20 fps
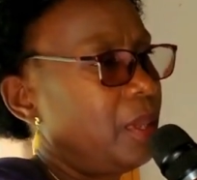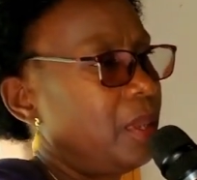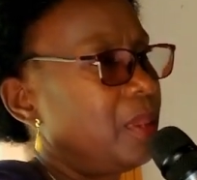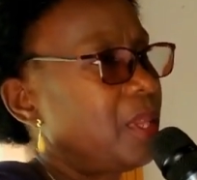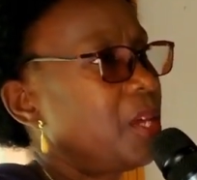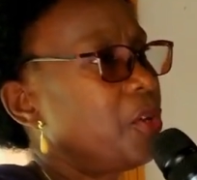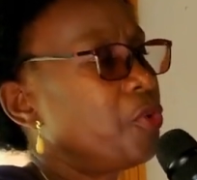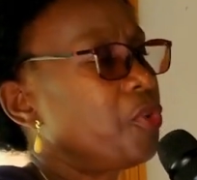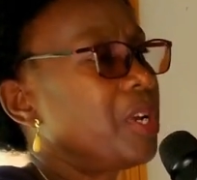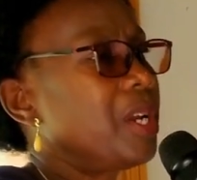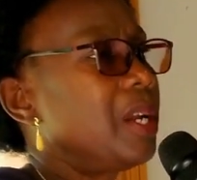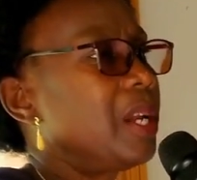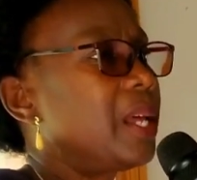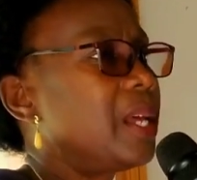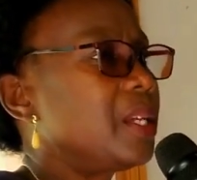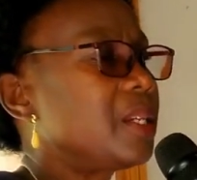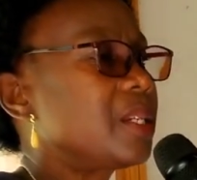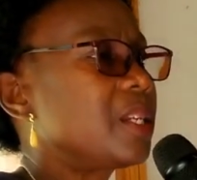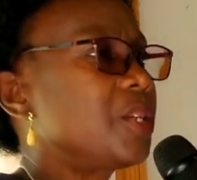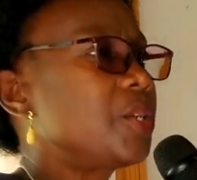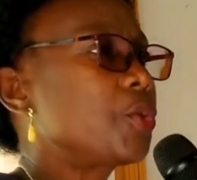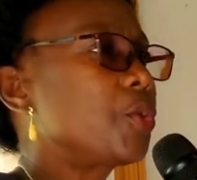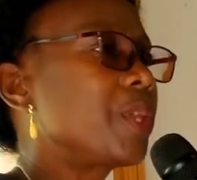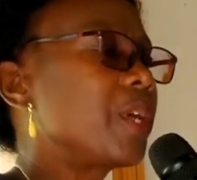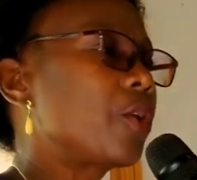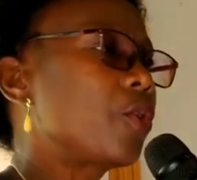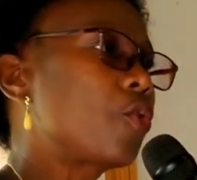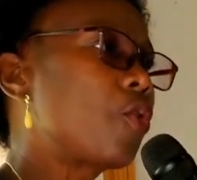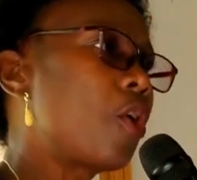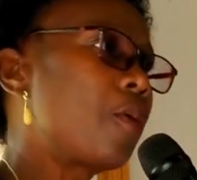They relate it to
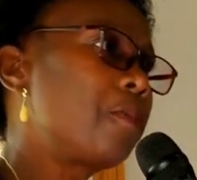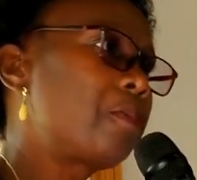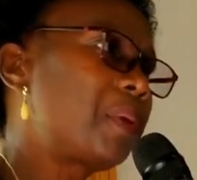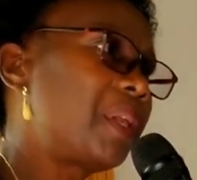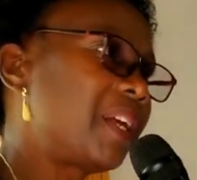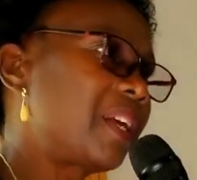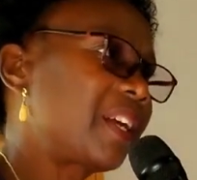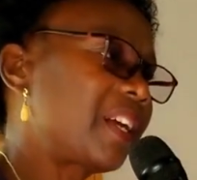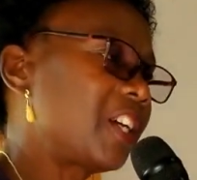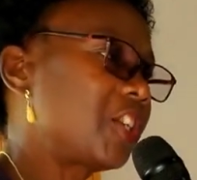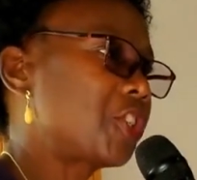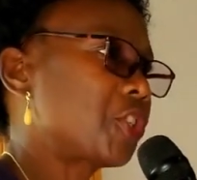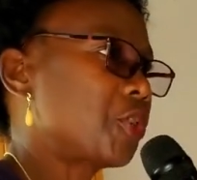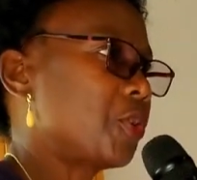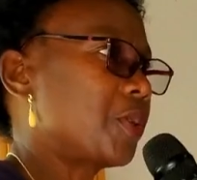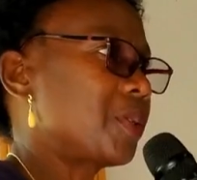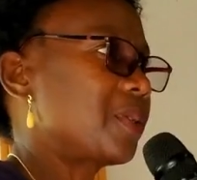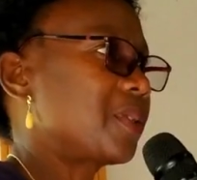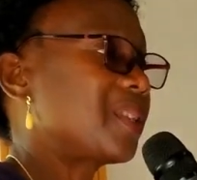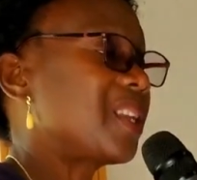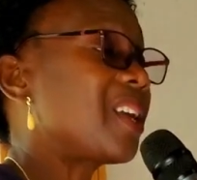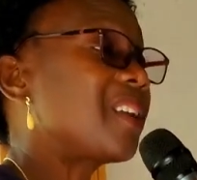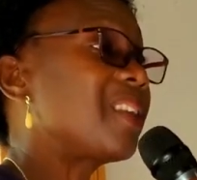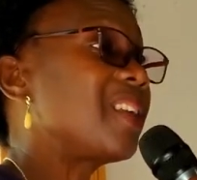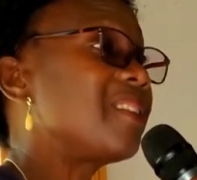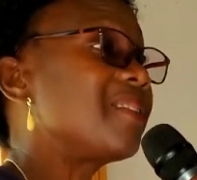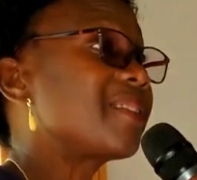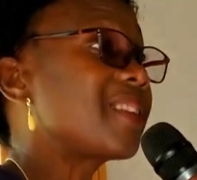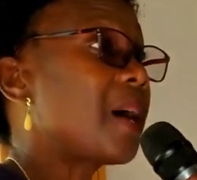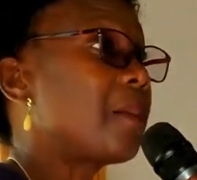the complications that
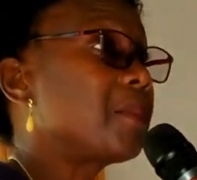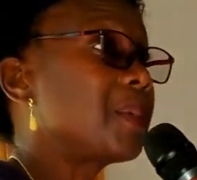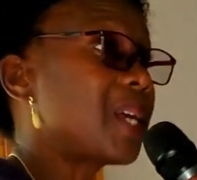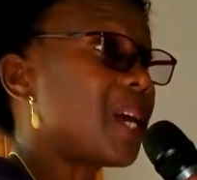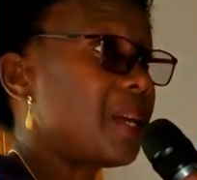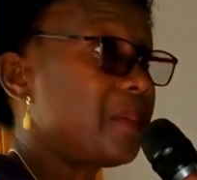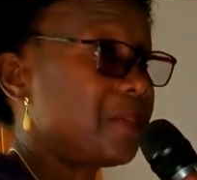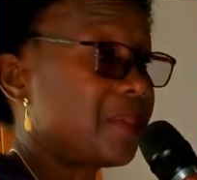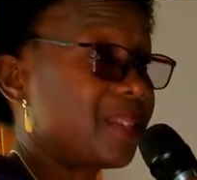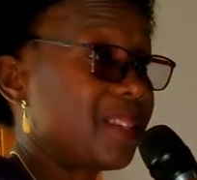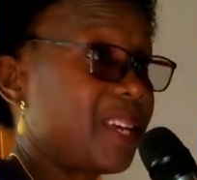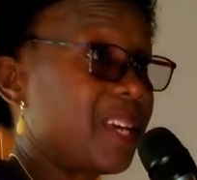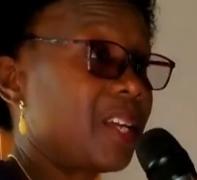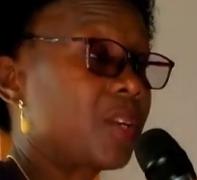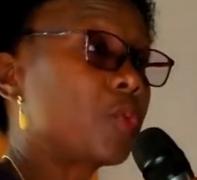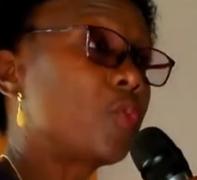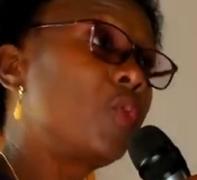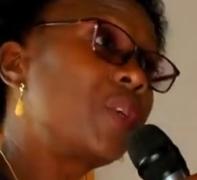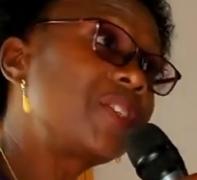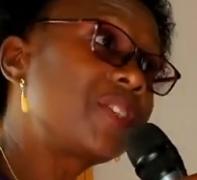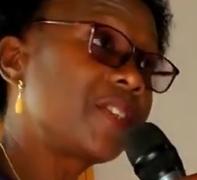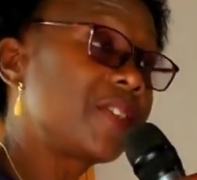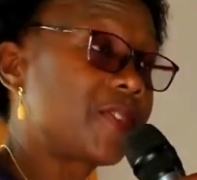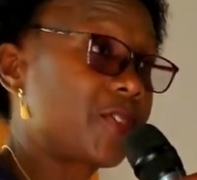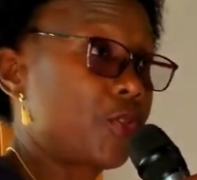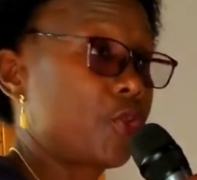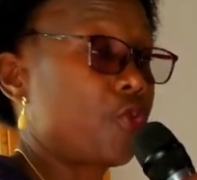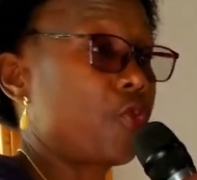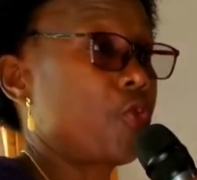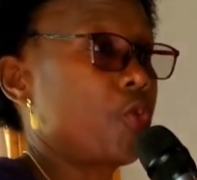they sometimes get, which
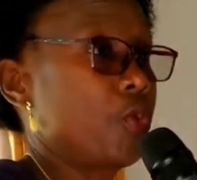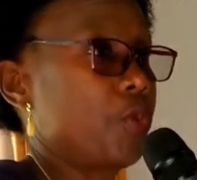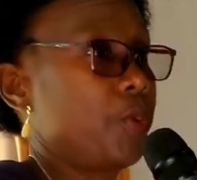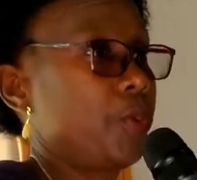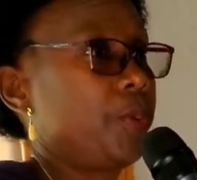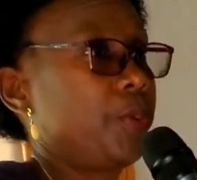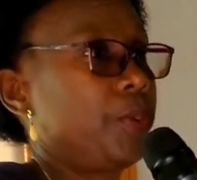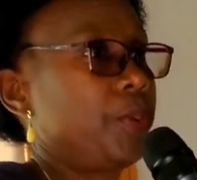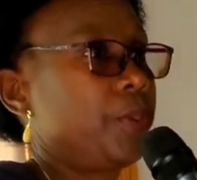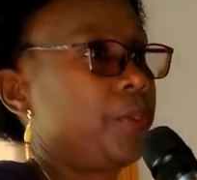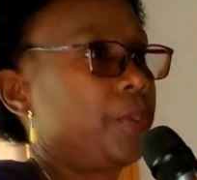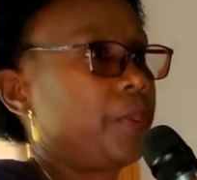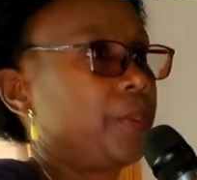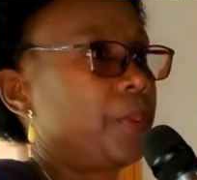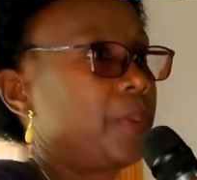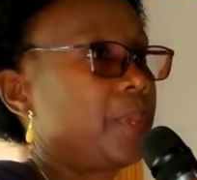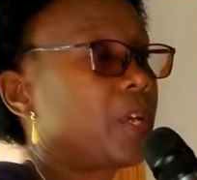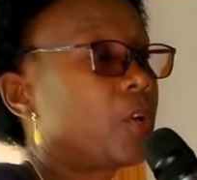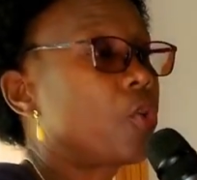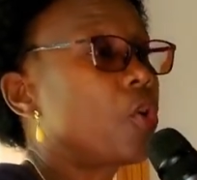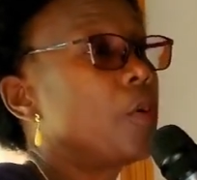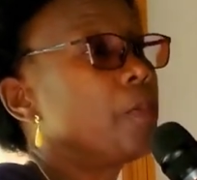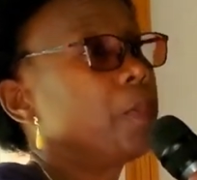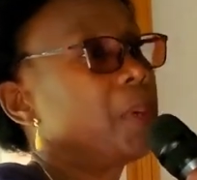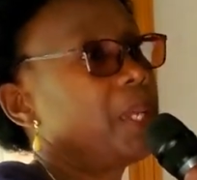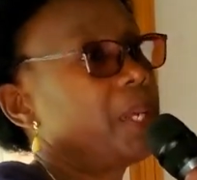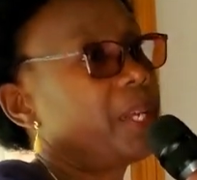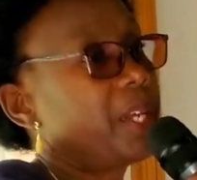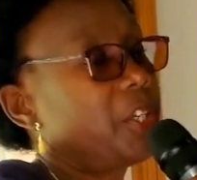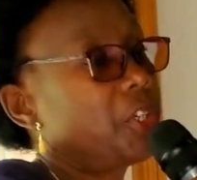is true. The
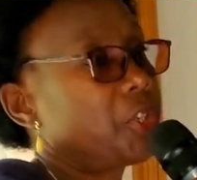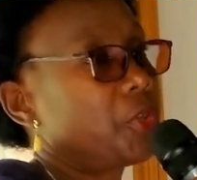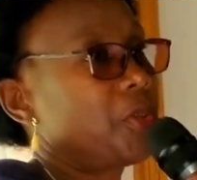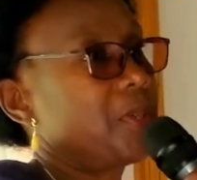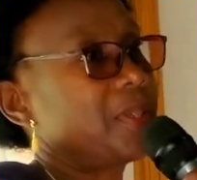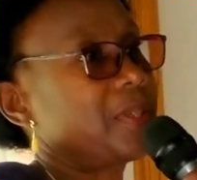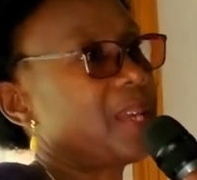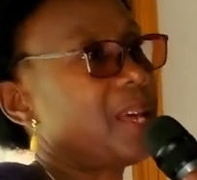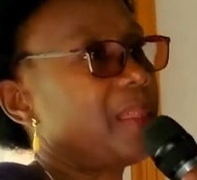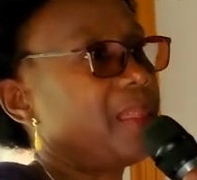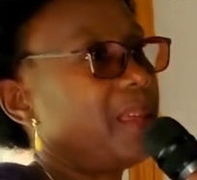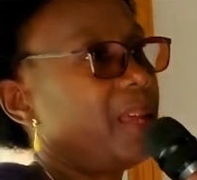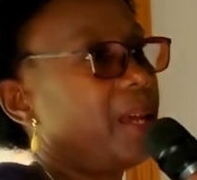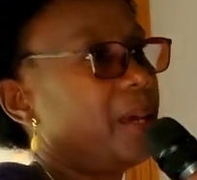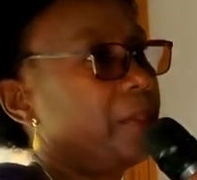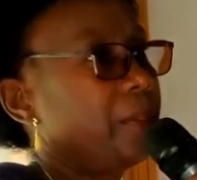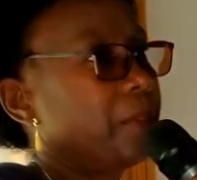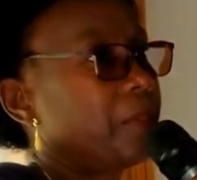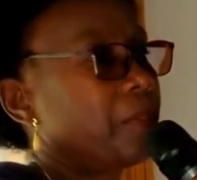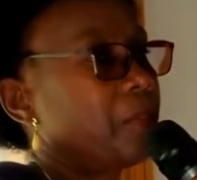complications are there.